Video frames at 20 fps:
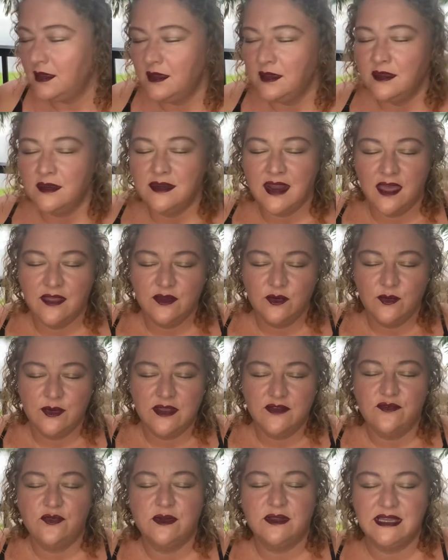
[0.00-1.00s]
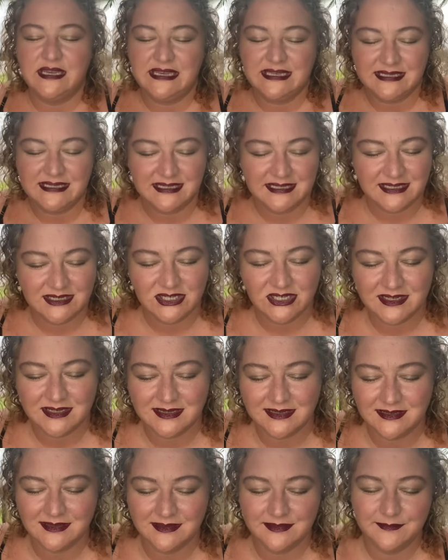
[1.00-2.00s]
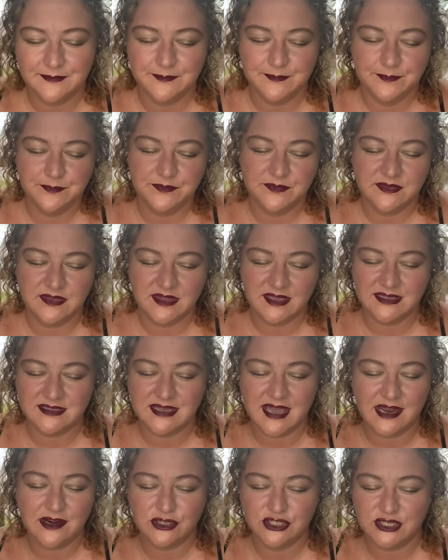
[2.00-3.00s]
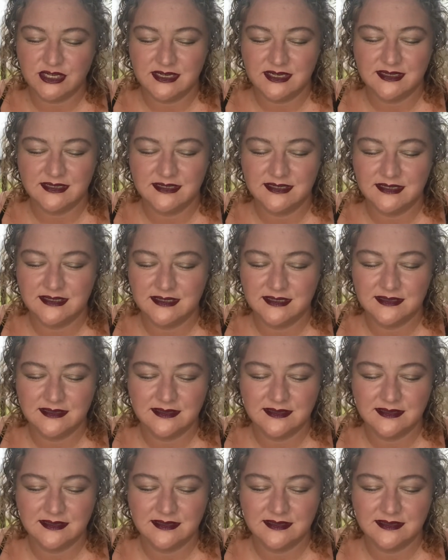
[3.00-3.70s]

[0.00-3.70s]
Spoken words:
Now that we have released these energies,